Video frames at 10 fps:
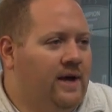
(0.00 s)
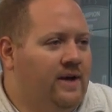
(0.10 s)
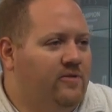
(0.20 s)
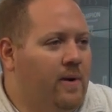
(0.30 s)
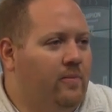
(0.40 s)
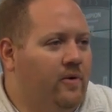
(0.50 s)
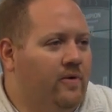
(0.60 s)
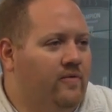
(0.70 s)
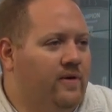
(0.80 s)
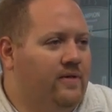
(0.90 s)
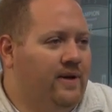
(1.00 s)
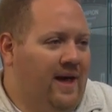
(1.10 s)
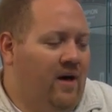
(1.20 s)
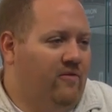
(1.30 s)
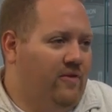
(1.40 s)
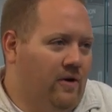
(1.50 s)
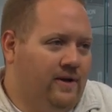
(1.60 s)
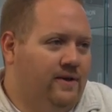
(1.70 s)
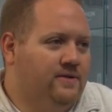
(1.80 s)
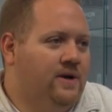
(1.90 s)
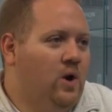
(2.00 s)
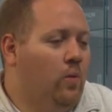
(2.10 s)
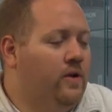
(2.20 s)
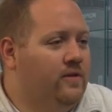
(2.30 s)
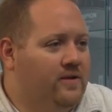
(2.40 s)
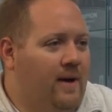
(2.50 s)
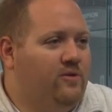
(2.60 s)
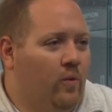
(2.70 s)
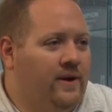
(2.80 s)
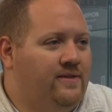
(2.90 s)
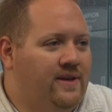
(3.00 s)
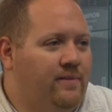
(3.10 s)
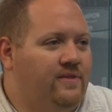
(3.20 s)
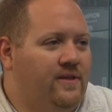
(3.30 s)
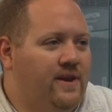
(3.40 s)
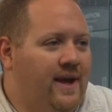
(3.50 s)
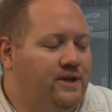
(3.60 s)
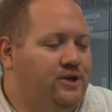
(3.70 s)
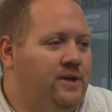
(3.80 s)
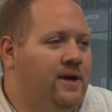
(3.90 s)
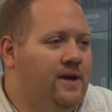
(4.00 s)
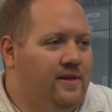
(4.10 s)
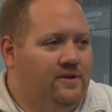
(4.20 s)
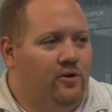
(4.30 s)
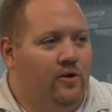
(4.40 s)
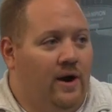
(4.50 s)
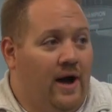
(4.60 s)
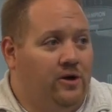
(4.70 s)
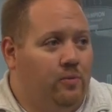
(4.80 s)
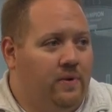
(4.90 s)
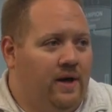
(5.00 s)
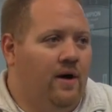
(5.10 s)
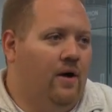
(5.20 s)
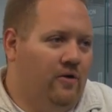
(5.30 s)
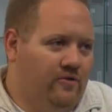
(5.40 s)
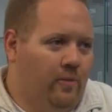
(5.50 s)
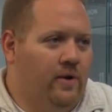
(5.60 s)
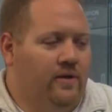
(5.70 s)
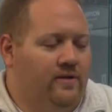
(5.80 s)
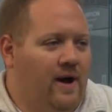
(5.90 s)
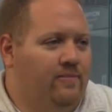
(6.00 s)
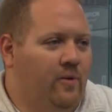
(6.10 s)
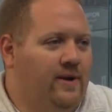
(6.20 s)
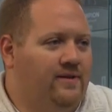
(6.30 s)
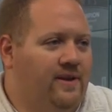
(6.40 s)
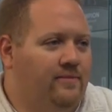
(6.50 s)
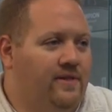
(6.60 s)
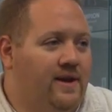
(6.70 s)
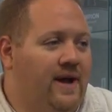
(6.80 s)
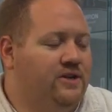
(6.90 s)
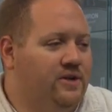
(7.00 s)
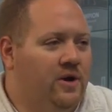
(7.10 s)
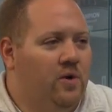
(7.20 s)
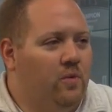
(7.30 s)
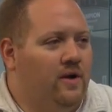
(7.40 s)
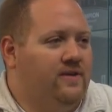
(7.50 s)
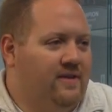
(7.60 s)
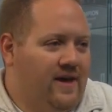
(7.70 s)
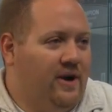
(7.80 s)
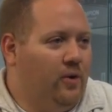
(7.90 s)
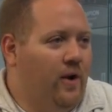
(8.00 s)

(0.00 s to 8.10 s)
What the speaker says: he's a member of the Cal Vulcans, one of the top 20 teams in the nation. They took on IUP, also one of the top 20 teams in the nation. Rontez had a